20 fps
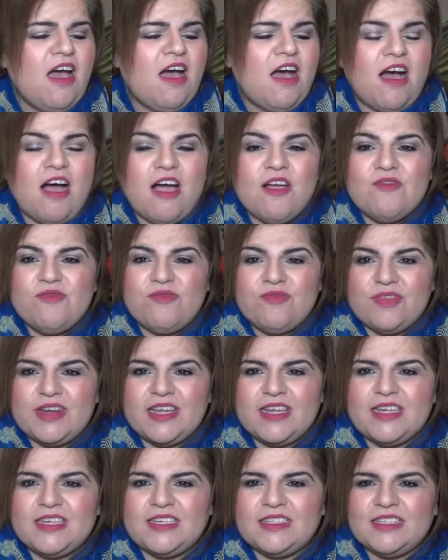I
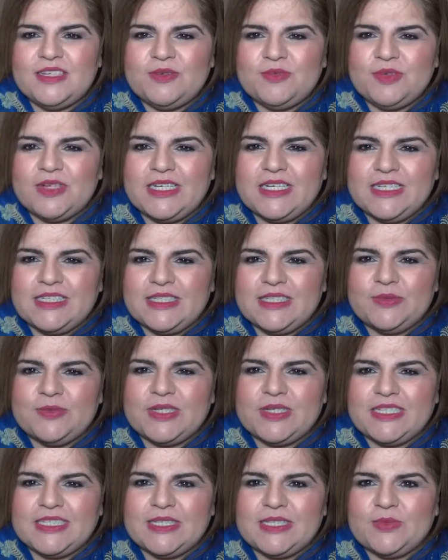really, really,
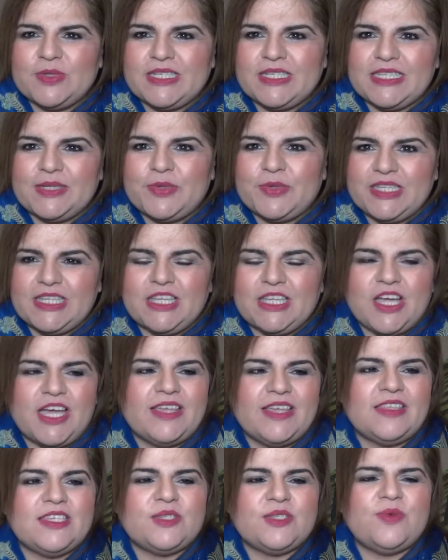really, really, really
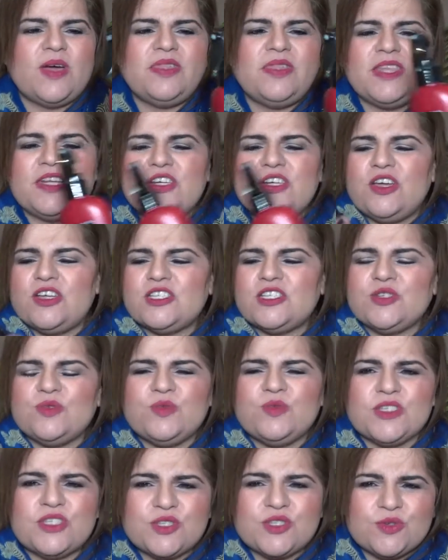like this one. The
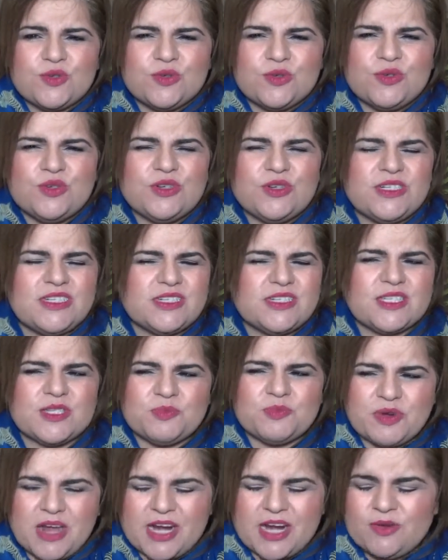nozzle was good. It
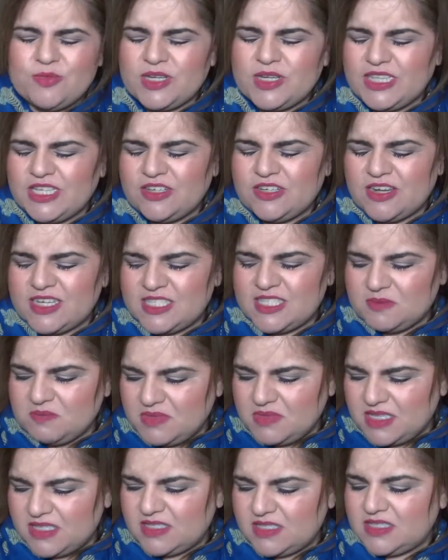sprayed really nice
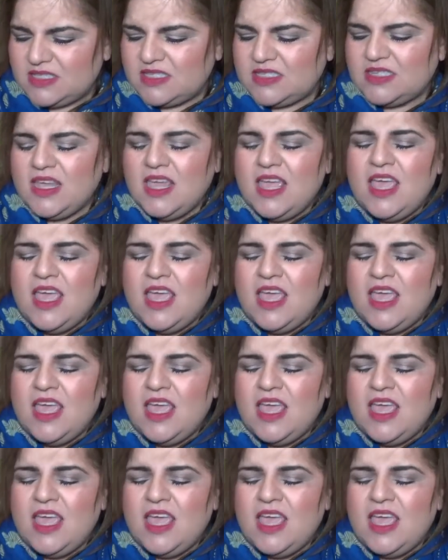mist.